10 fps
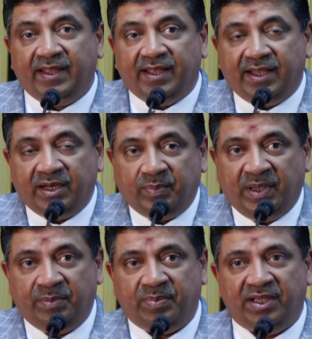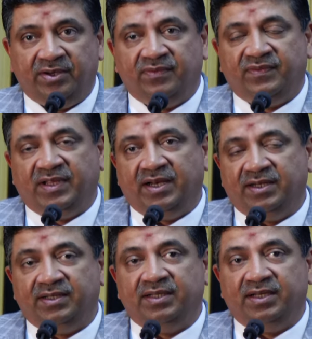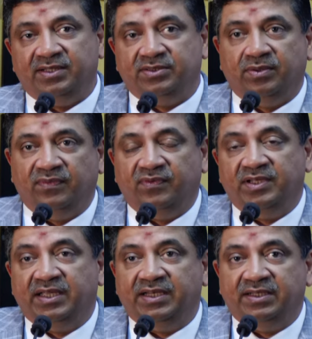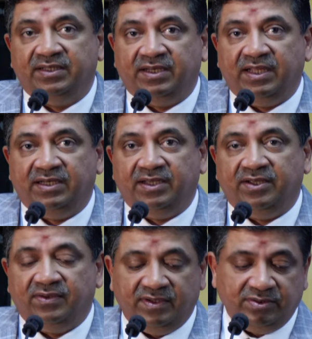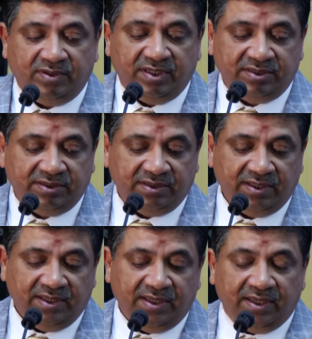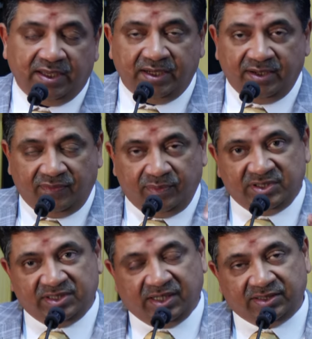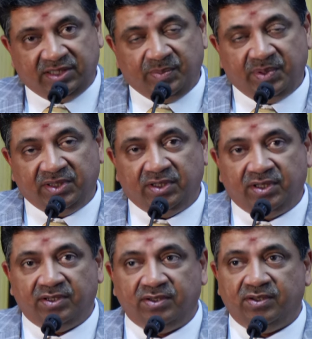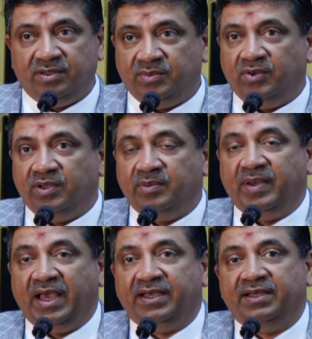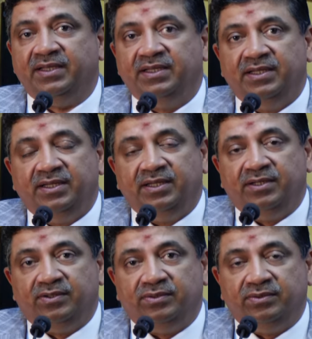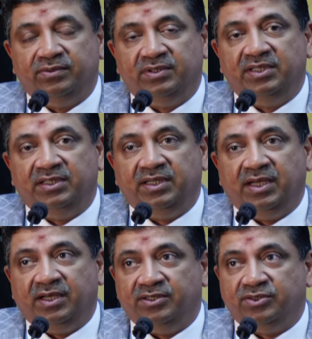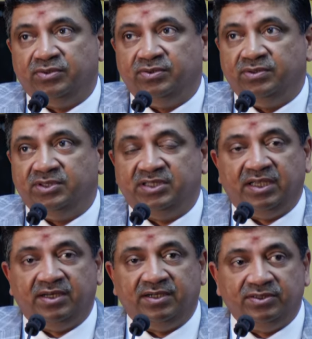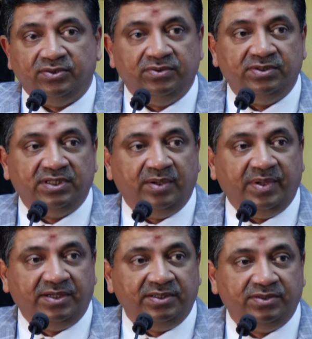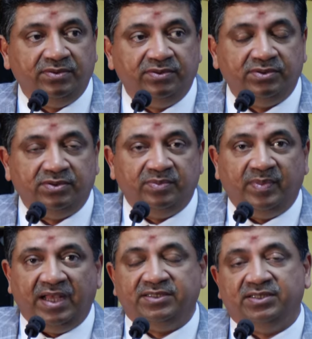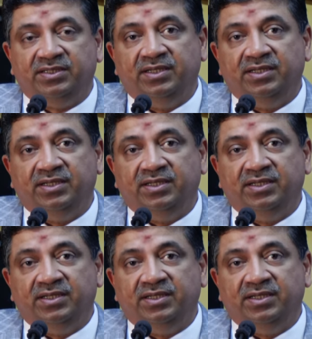and a pipeline of talent that is hopefully getting the right kind of education. And if we start shaping the curriculum going back to the higher schools, the secondary schools, elementary schools, to match